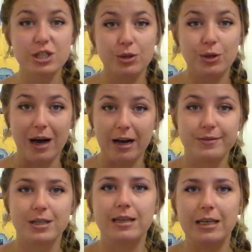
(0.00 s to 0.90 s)
Do you
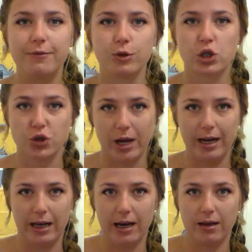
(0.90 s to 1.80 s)
have to leave
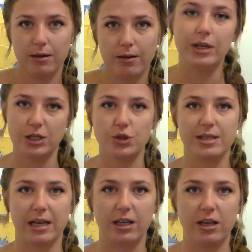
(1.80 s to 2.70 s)
Australia to get your
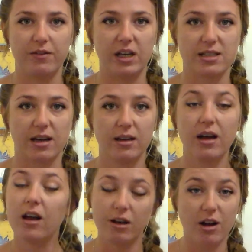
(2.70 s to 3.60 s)
second year visa?
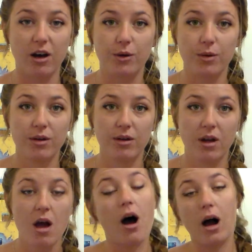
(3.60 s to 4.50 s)
No.
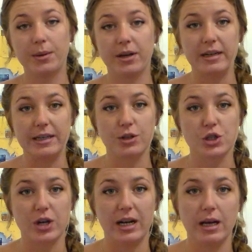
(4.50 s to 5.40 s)
I'm currently in
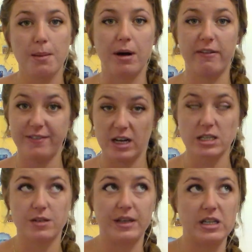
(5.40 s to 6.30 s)
Australia. My
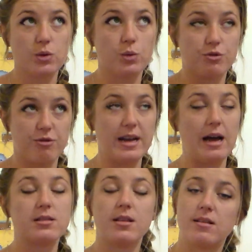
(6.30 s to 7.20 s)
first visa would run
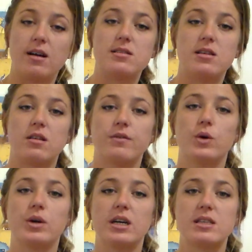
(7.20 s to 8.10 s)
out on the 19th of
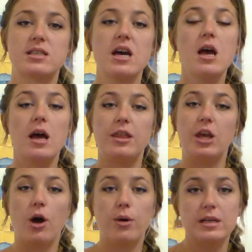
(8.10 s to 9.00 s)
August.
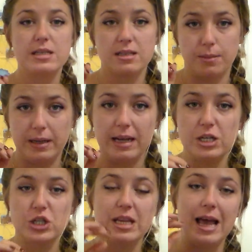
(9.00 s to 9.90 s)
The only
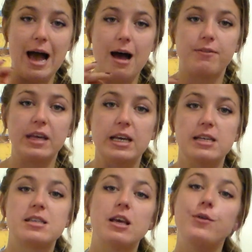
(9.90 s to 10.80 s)
stipulation they have
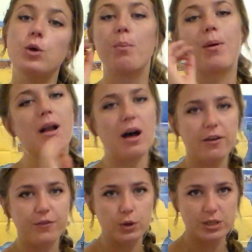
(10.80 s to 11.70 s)
is if you
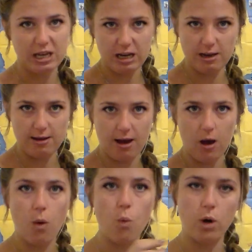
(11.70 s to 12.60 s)
apply for your second
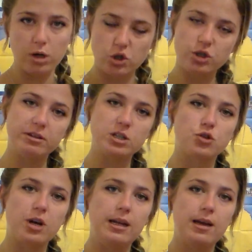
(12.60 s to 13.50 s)
year whilst you're in
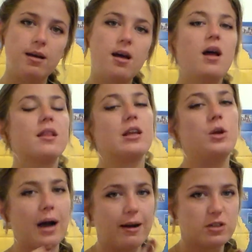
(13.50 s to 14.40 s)
Australia, then
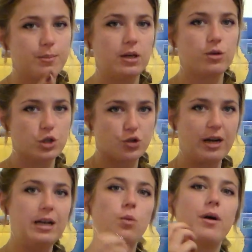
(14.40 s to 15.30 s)
you have to be in
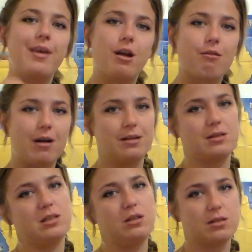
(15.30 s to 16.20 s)
Australia when they
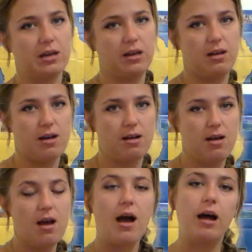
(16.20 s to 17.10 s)
grant your second year.
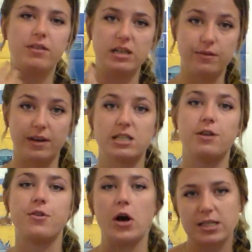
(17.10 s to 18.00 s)
And vice versa,
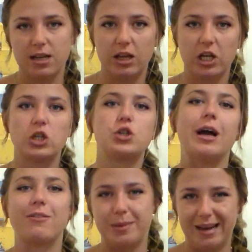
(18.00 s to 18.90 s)
if you're outside the country,
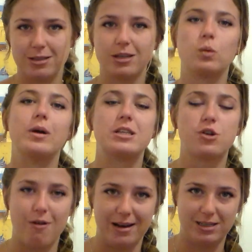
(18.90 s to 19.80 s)
you have to be outside when it's
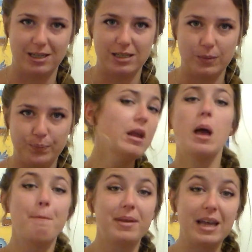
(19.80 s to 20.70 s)
granted.
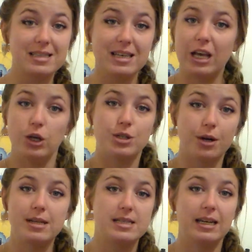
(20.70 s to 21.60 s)
But that's it, you
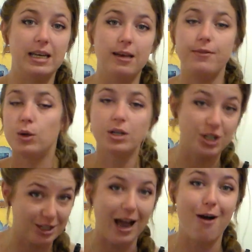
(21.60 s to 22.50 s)
don't need to leave, you can
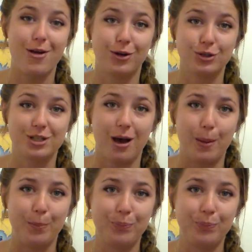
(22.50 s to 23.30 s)
just carry on your time.